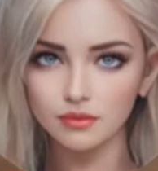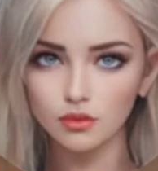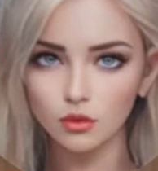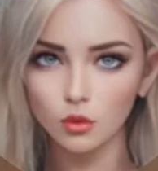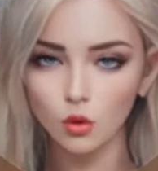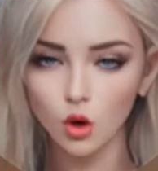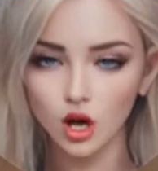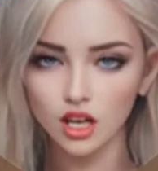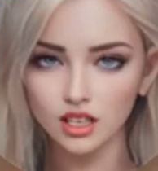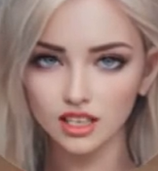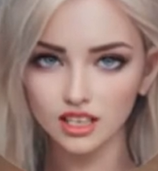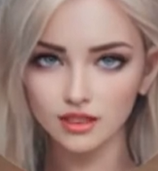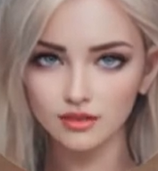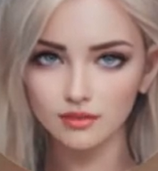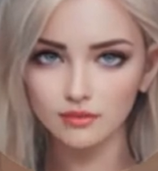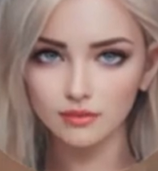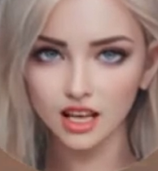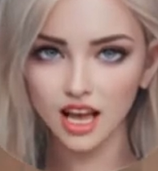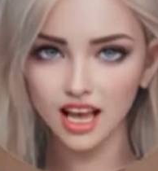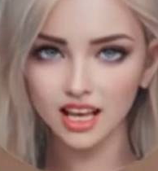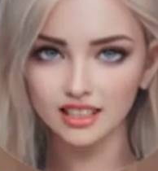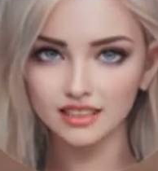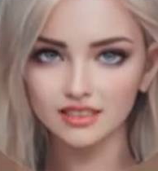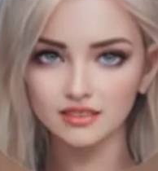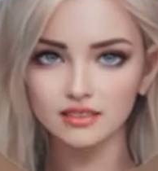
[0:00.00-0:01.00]
Welcome
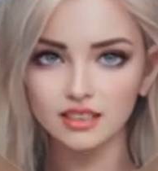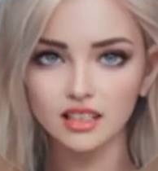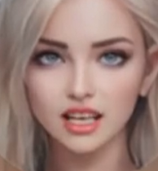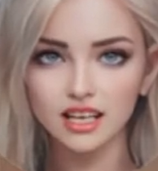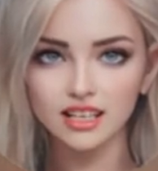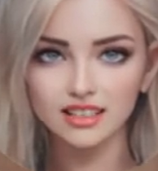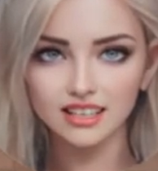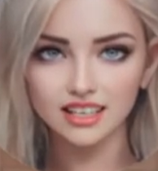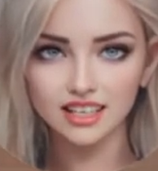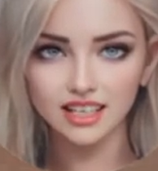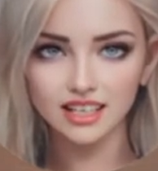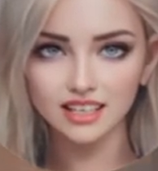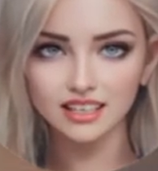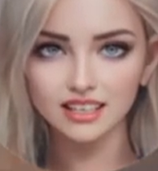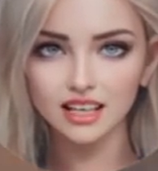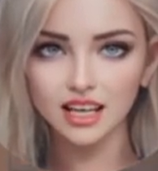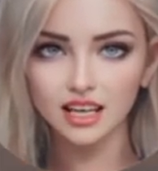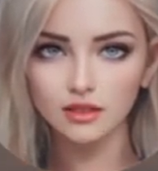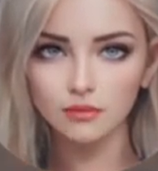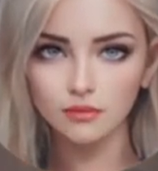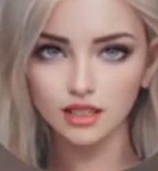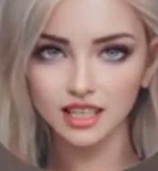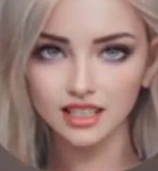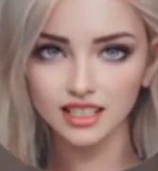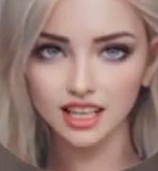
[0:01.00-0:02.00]
back to AK
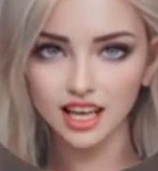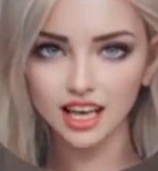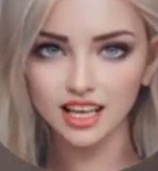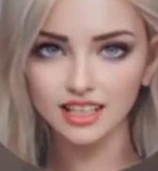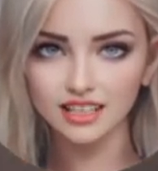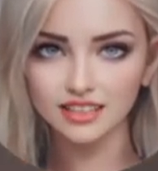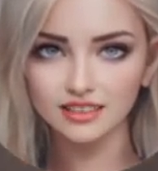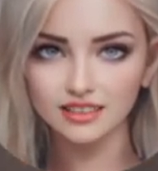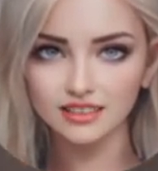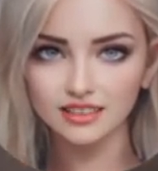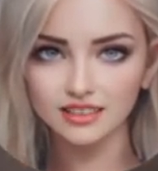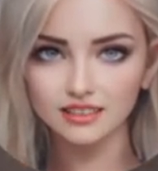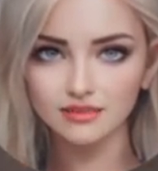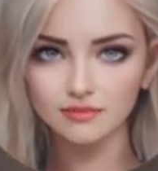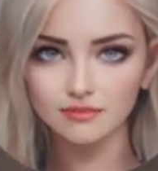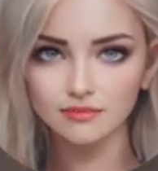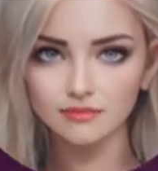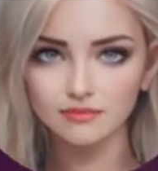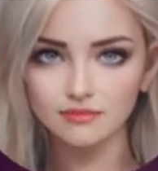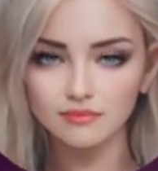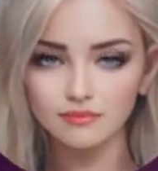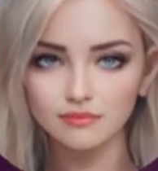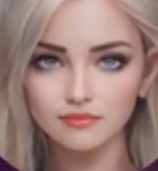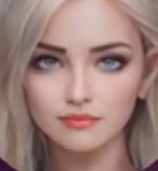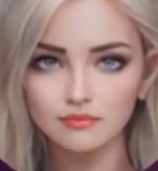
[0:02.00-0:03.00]
Gaming kNIGHTS.
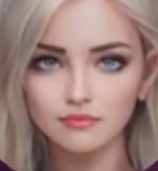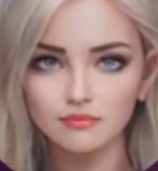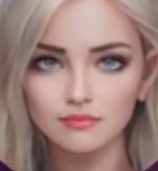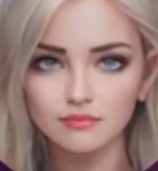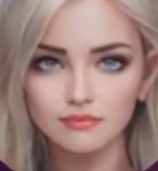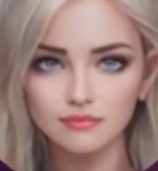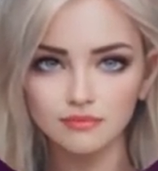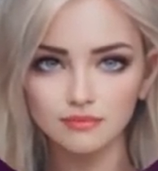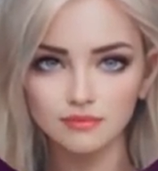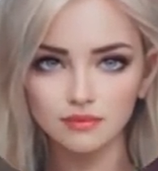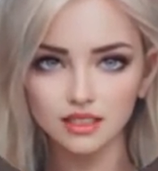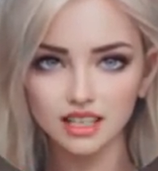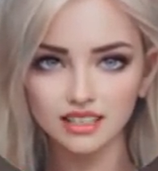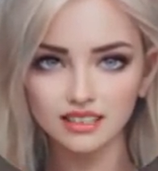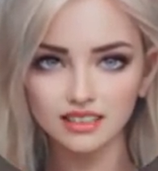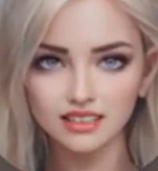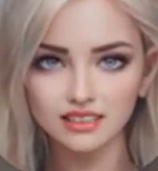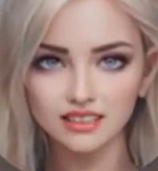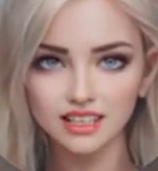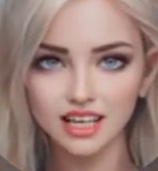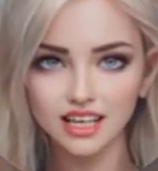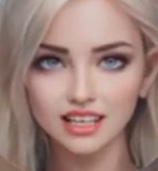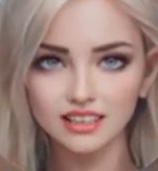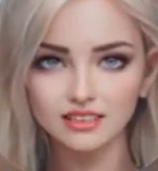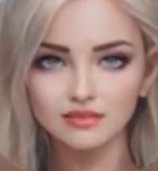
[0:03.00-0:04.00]
In
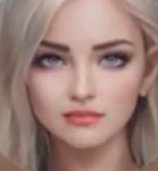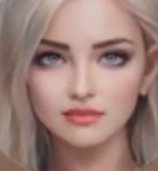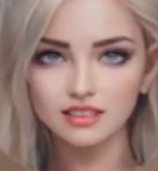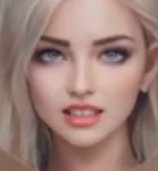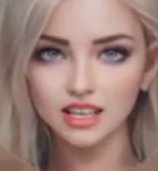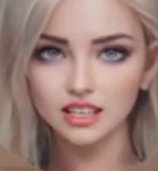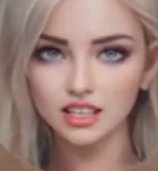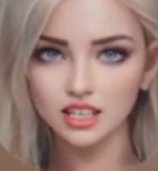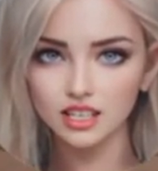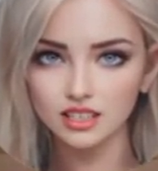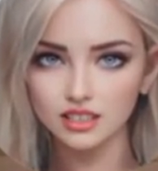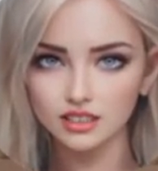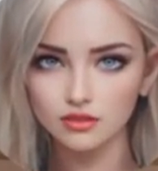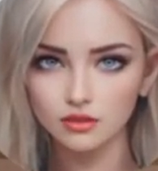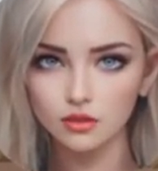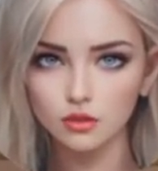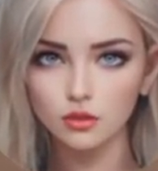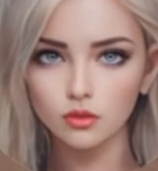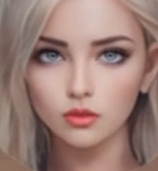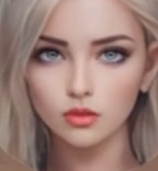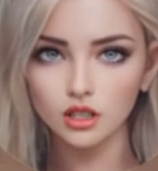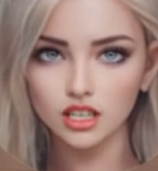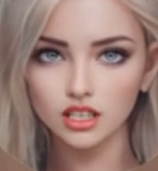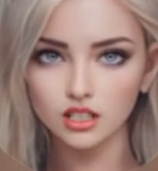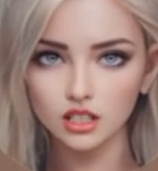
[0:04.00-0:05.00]
today's video,
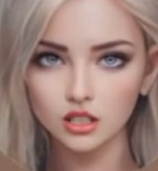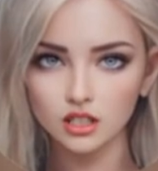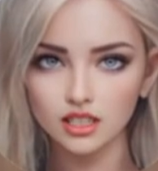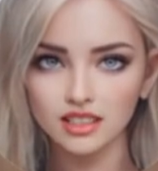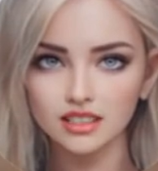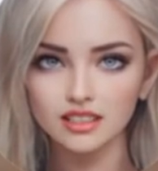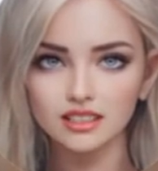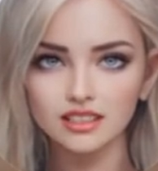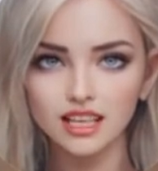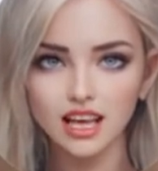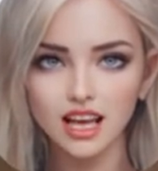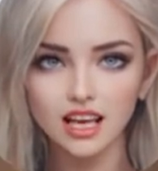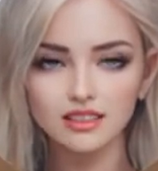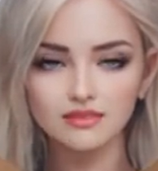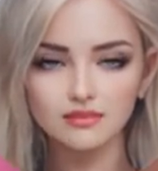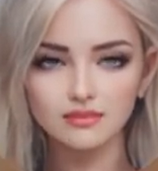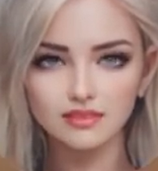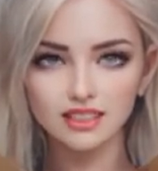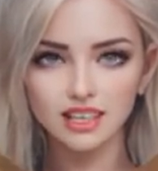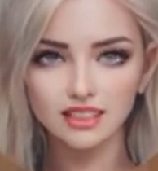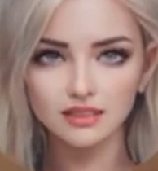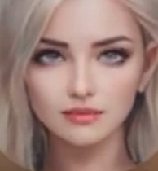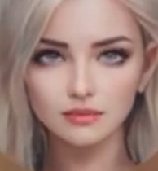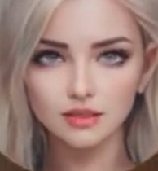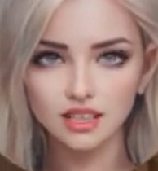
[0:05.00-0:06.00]
we're going to dive
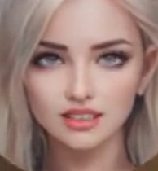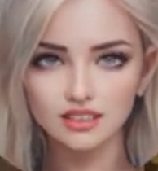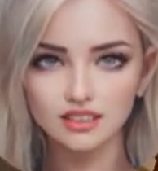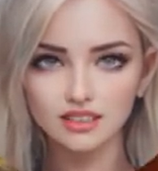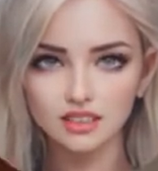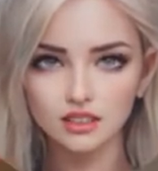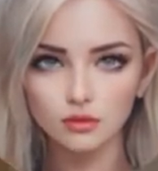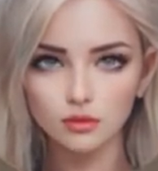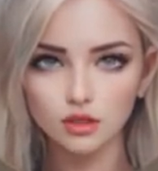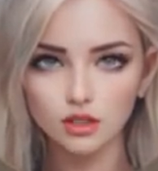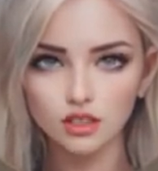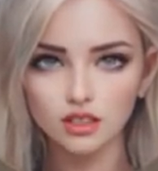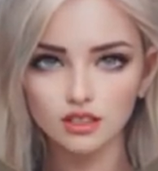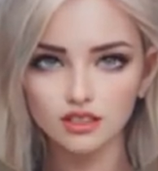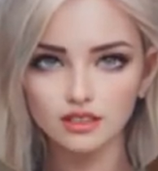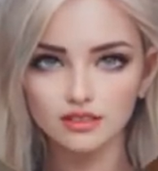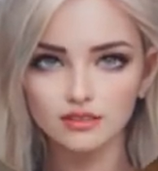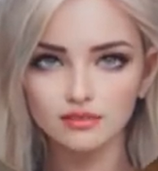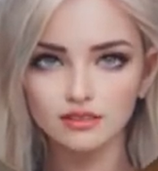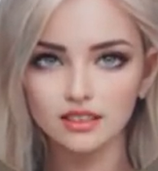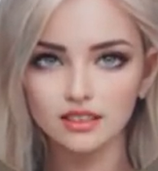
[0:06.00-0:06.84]
deep into the world of